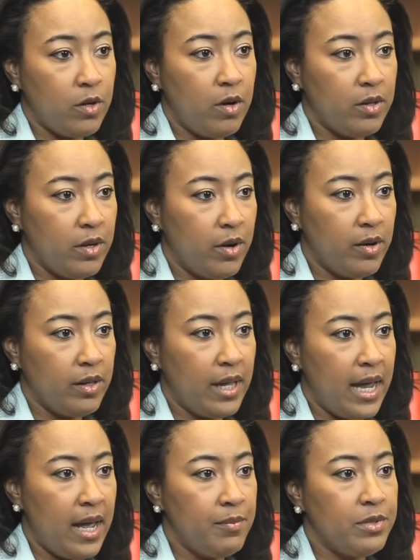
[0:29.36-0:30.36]
in our
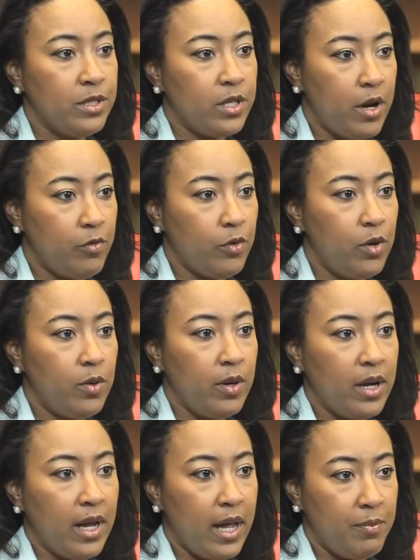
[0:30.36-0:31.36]
lab several
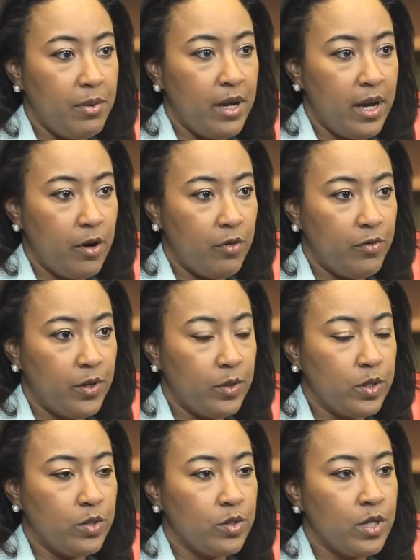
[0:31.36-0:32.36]
HEPA air
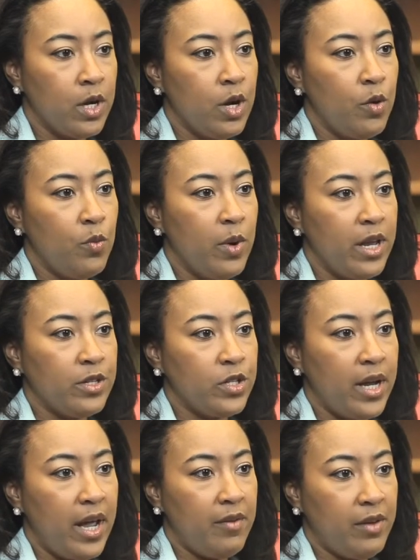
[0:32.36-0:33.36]
filters, which
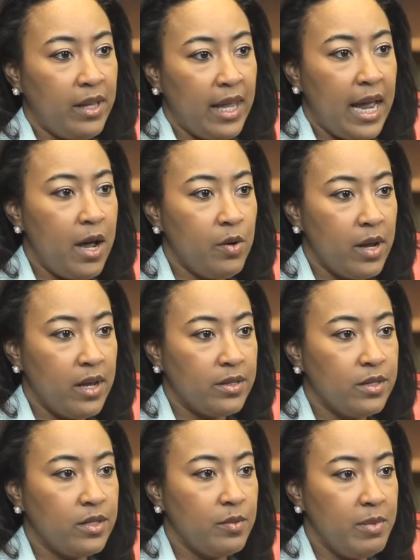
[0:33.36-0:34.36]
have allowed us
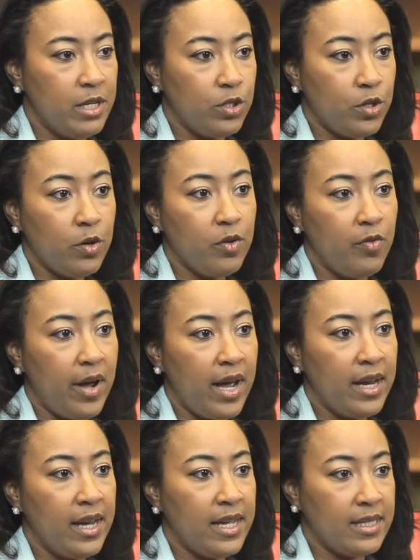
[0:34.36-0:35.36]
to be
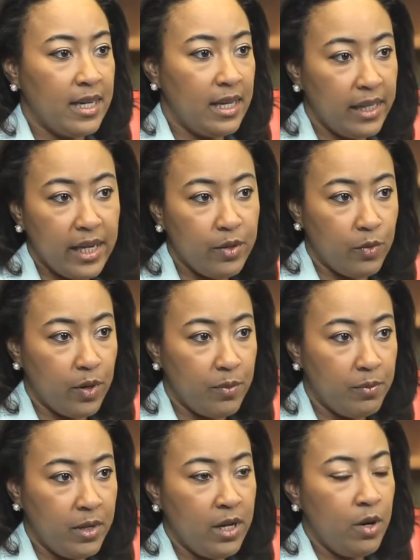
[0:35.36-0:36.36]
certified as a clean room.
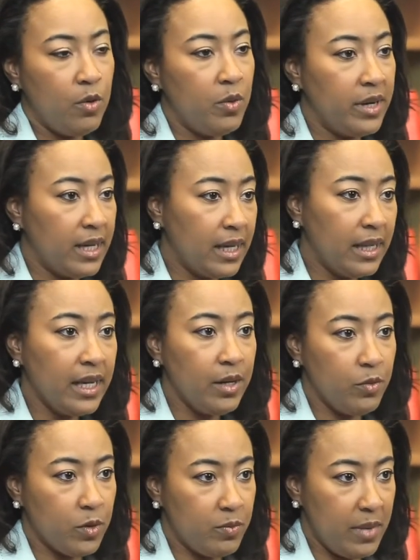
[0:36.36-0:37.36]
What a clean
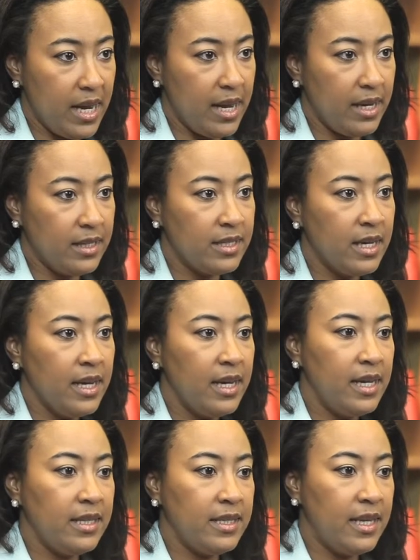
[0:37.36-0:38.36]
room means
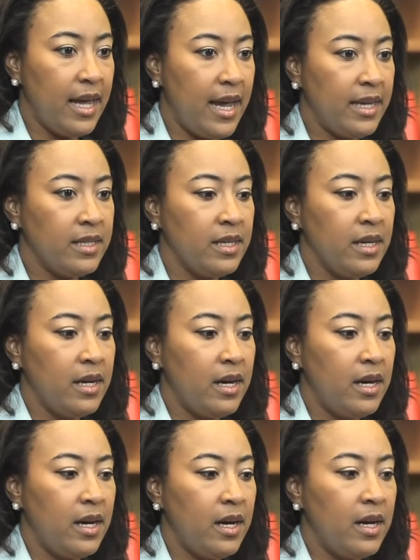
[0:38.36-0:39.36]
is that
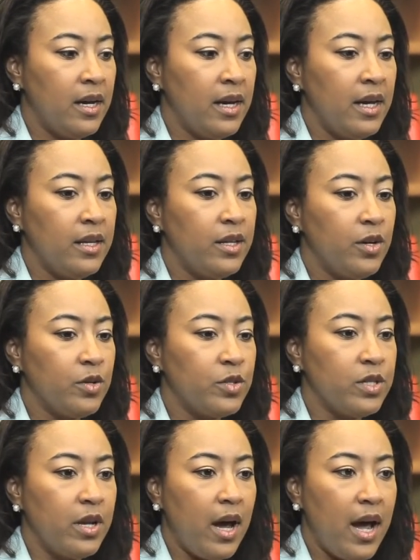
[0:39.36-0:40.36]
uh, there's
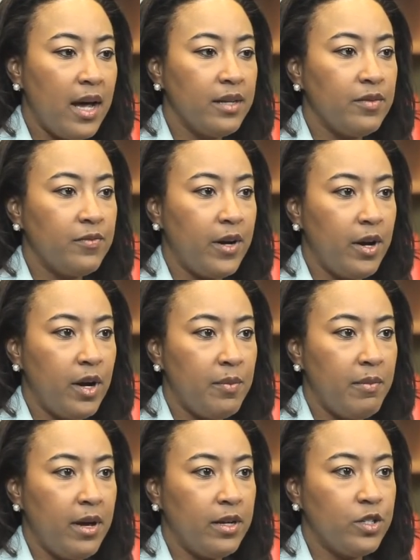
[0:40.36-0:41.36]
not very
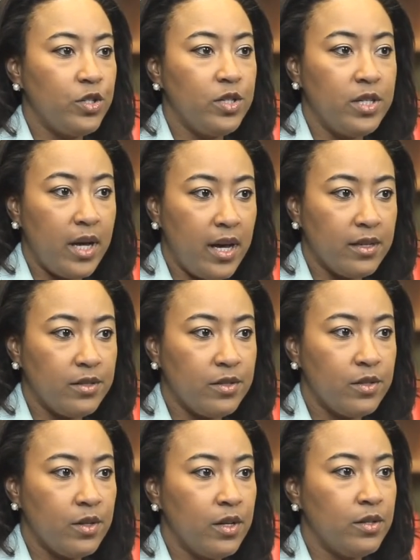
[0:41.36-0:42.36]
much dust,
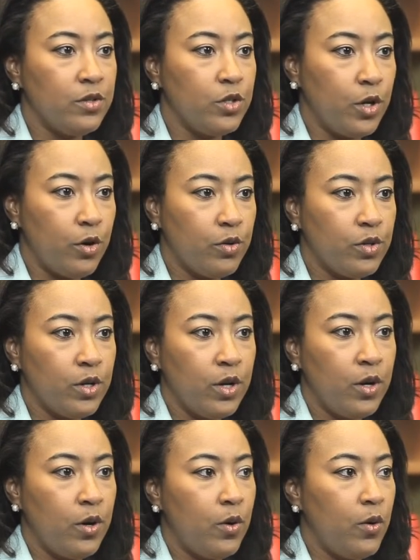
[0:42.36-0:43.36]
dirt,
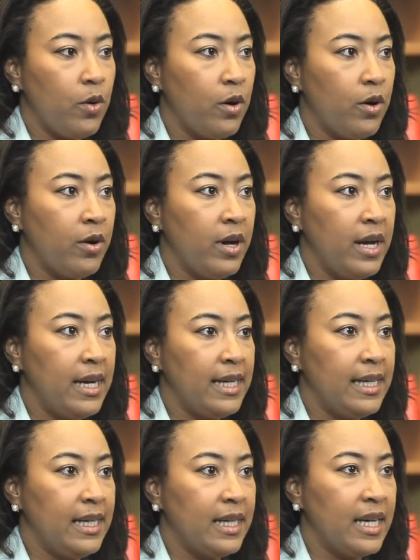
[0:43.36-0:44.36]
or
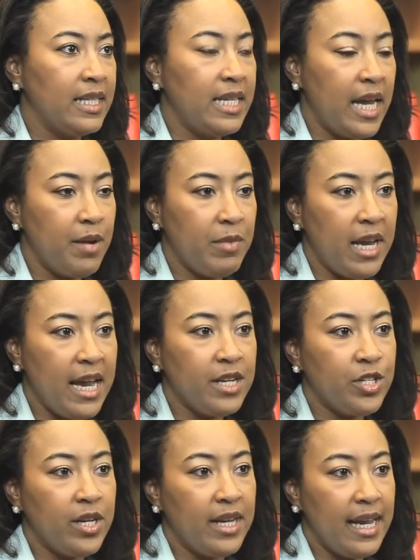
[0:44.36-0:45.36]
uh,
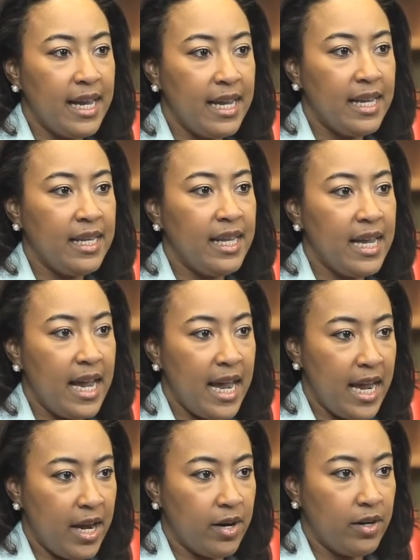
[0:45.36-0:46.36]
contamination in the
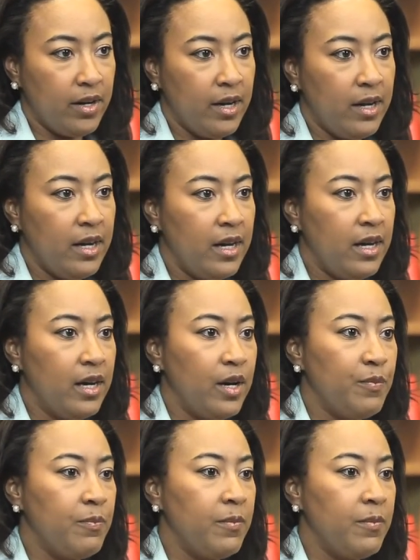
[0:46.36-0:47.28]
air. Um,